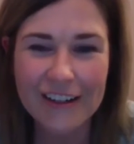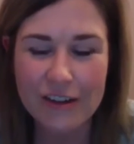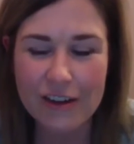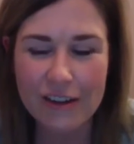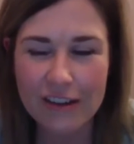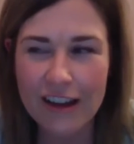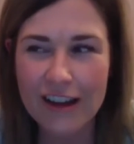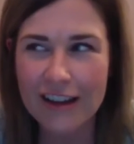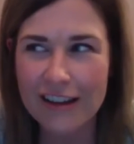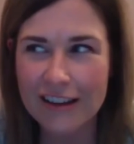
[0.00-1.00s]
There are a
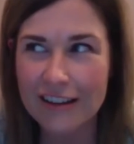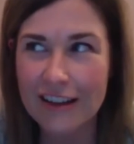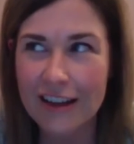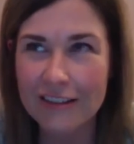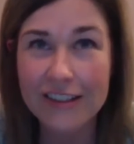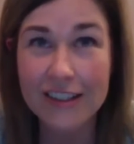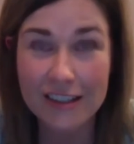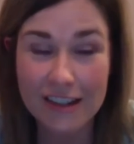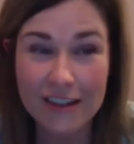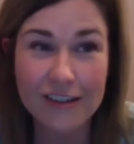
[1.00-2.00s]
lot of
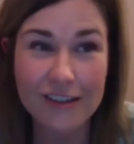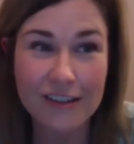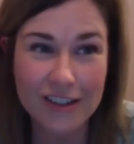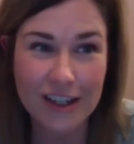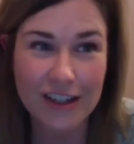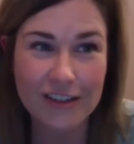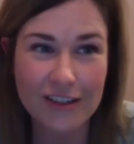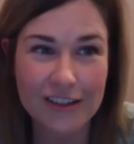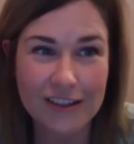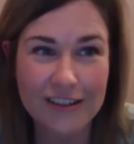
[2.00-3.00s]
subtle
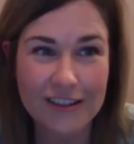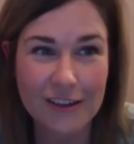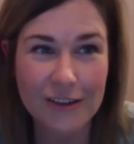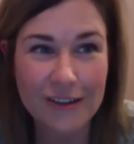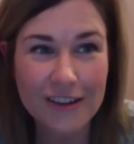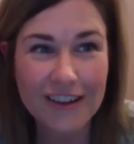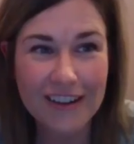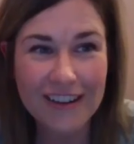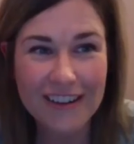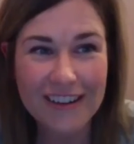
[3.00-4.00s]
changes. So
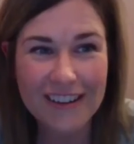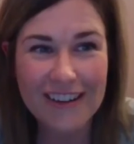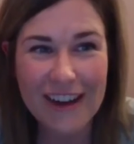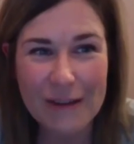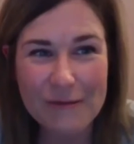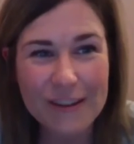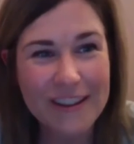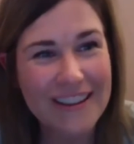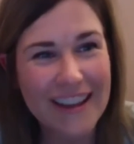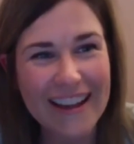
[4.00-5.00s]
I'm
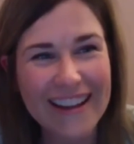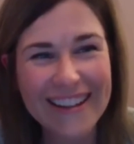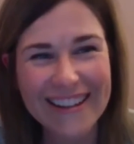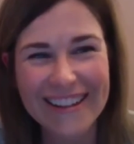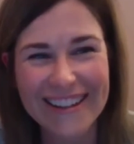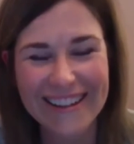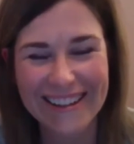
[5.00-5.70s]
really glad.